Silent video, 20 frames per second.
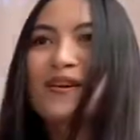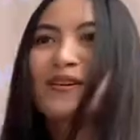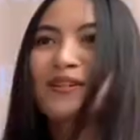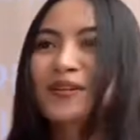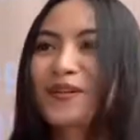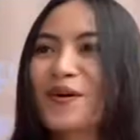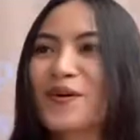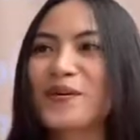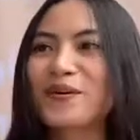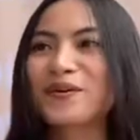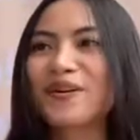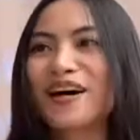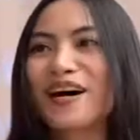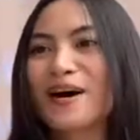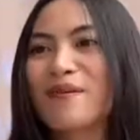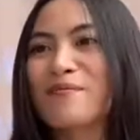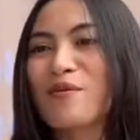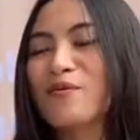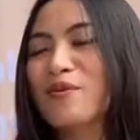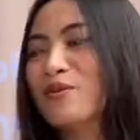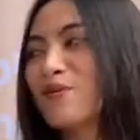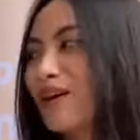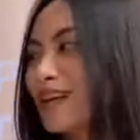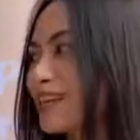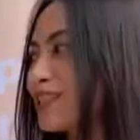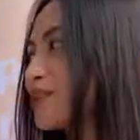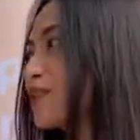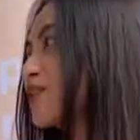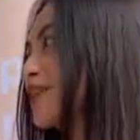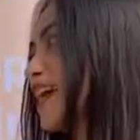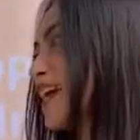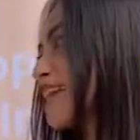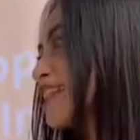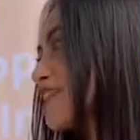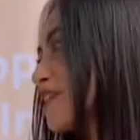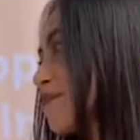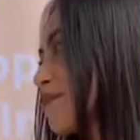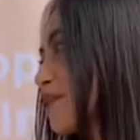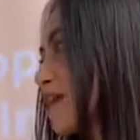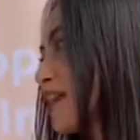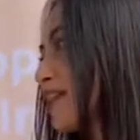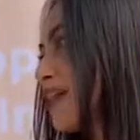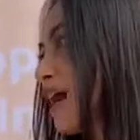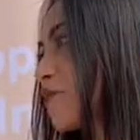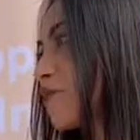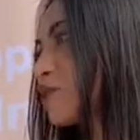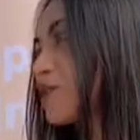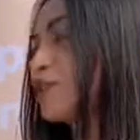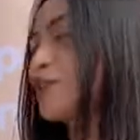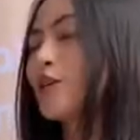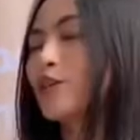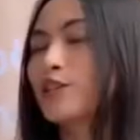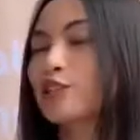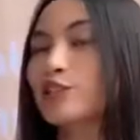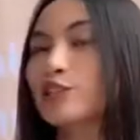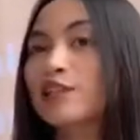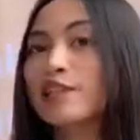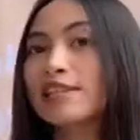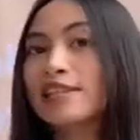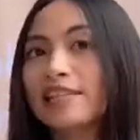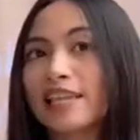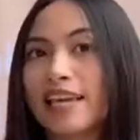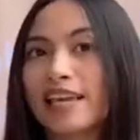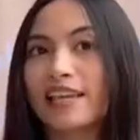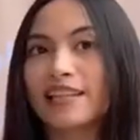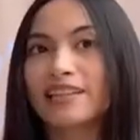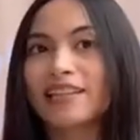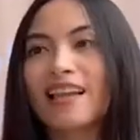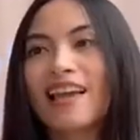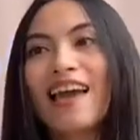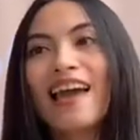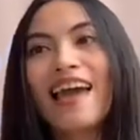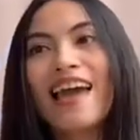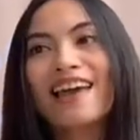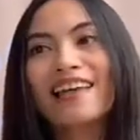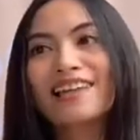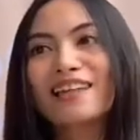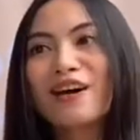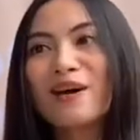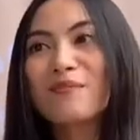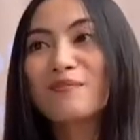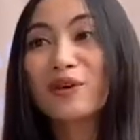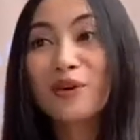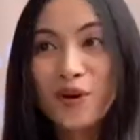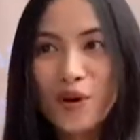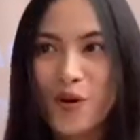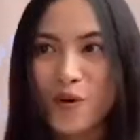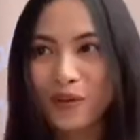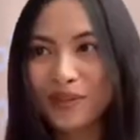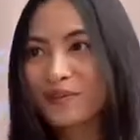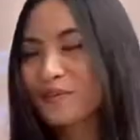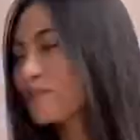So um, we wanted to create something that would nourish their skin and um, the coat